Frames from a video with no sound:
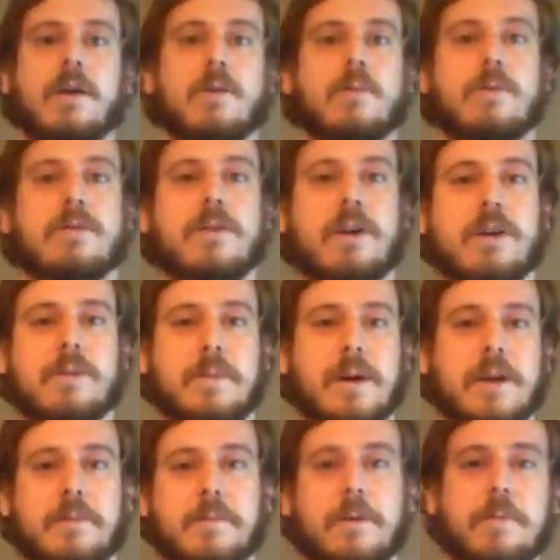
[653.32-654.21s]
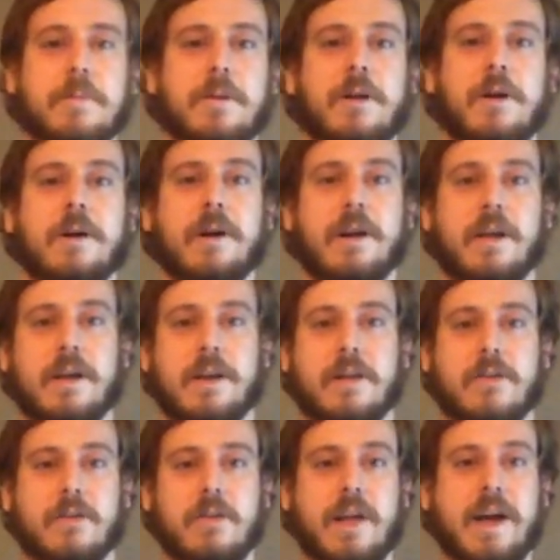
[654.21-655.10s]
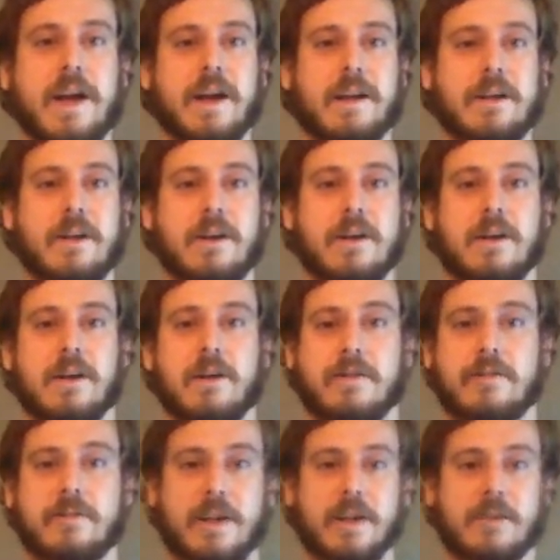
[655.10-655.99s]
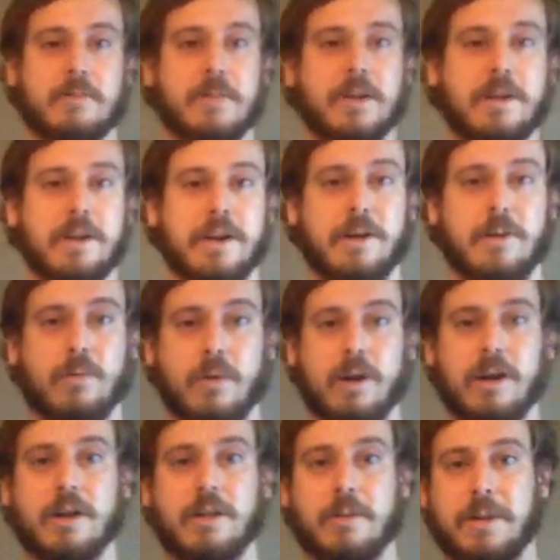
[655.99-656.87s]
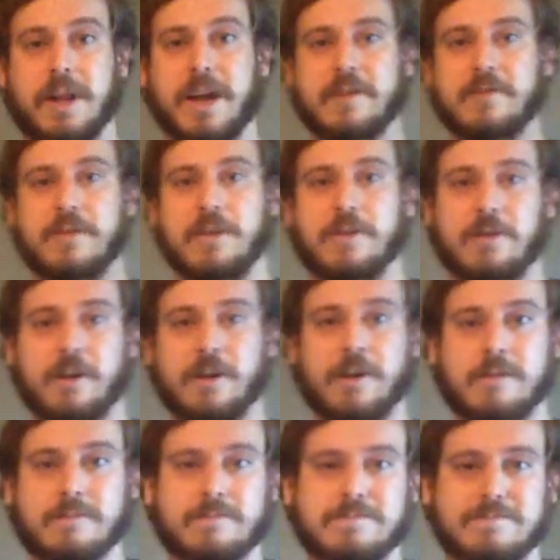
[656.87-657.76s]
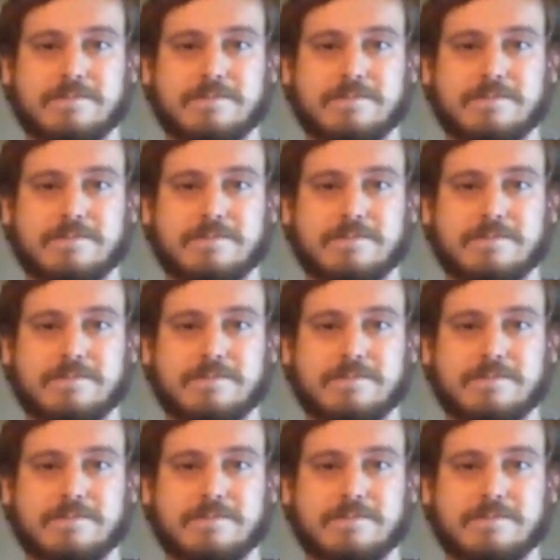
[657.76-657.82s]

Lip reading: we talked about the Purple Heart and its lack of flexibility. Well, the Blackfencer,